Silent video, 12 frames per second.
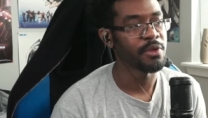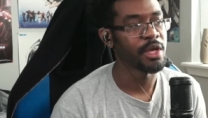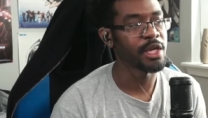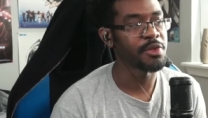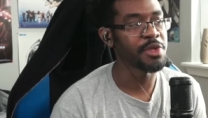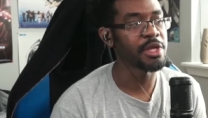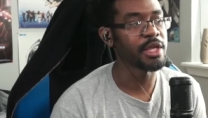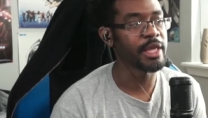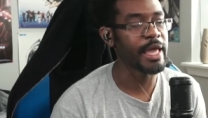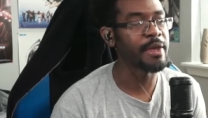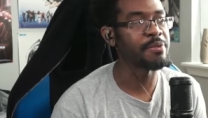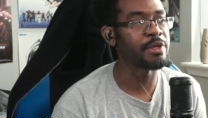And I think it
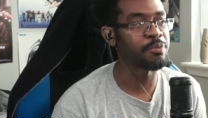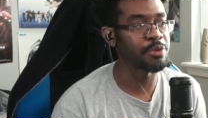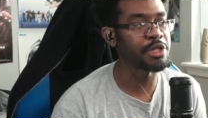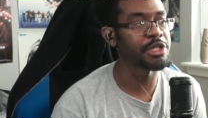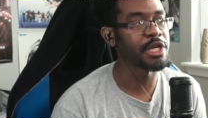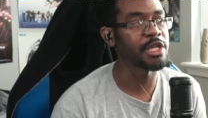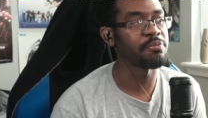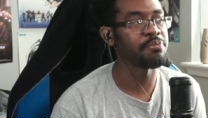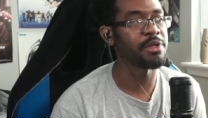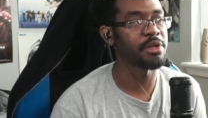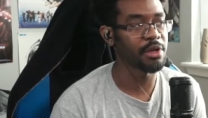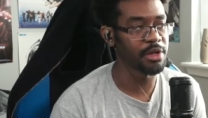can be appreciated
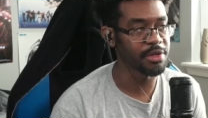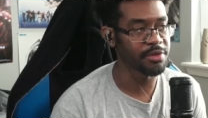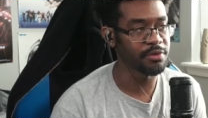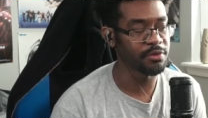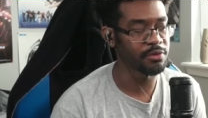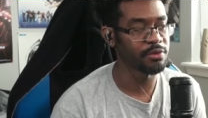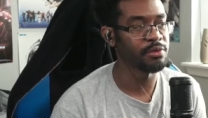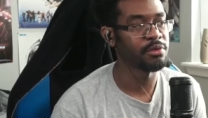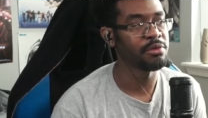because,